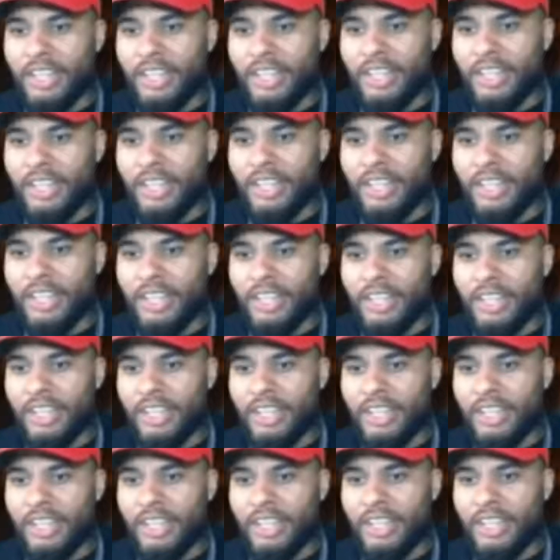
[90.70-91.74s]

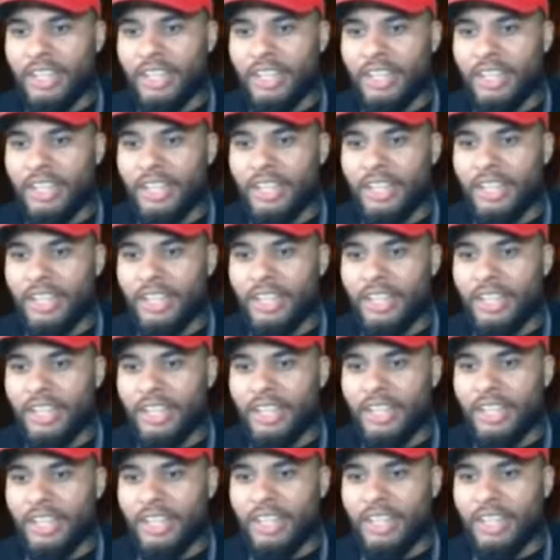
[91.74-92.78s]

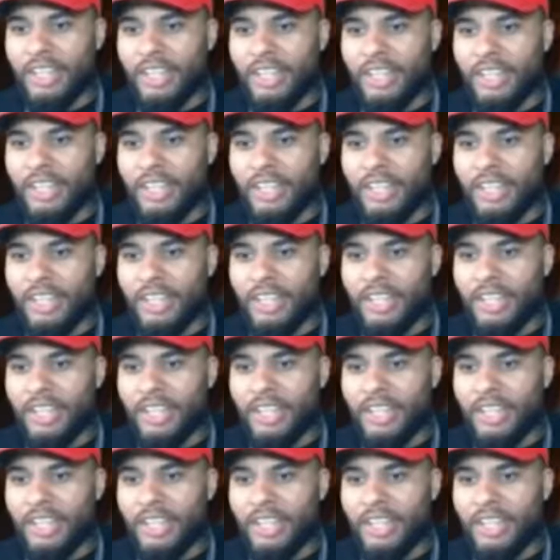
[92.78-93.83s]

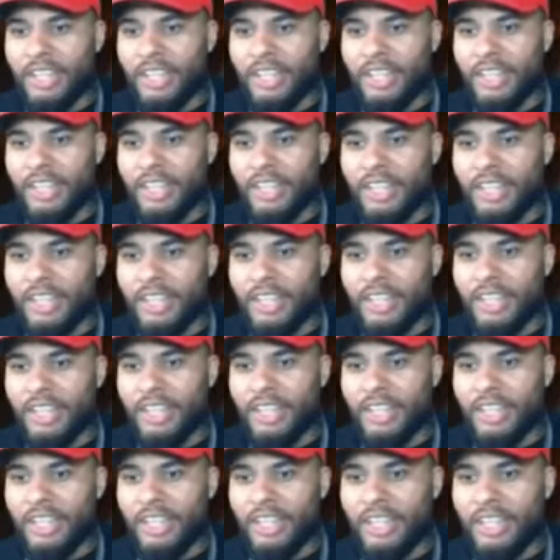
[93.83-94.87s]

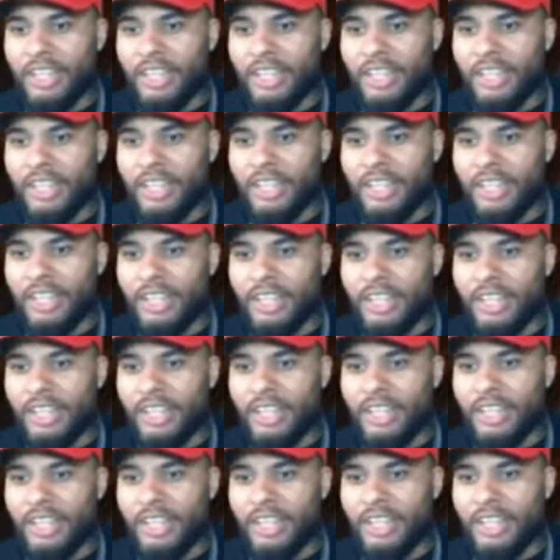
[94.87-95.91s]

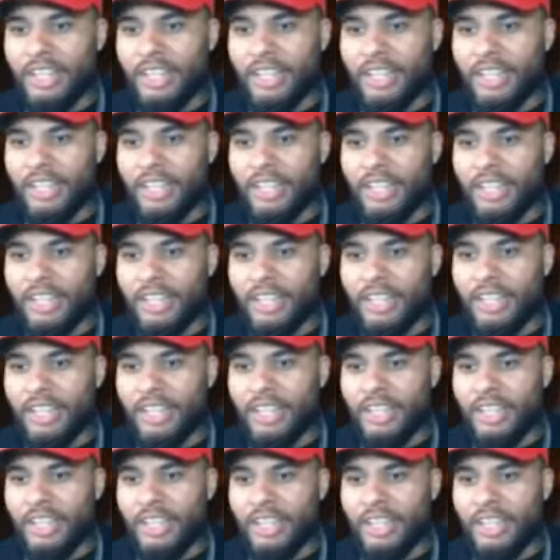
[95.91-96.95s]

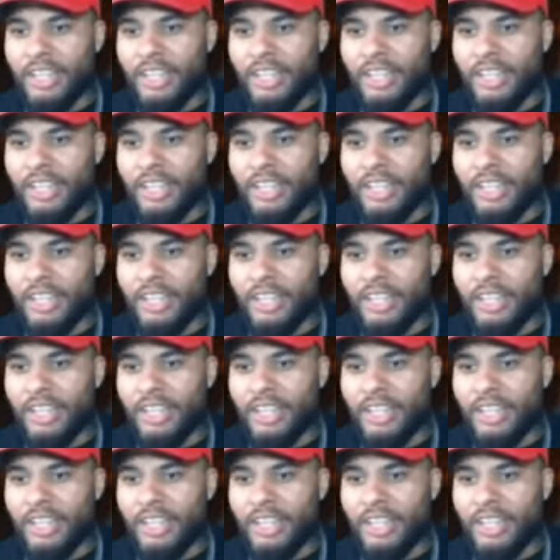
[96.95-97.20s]
(not speaking)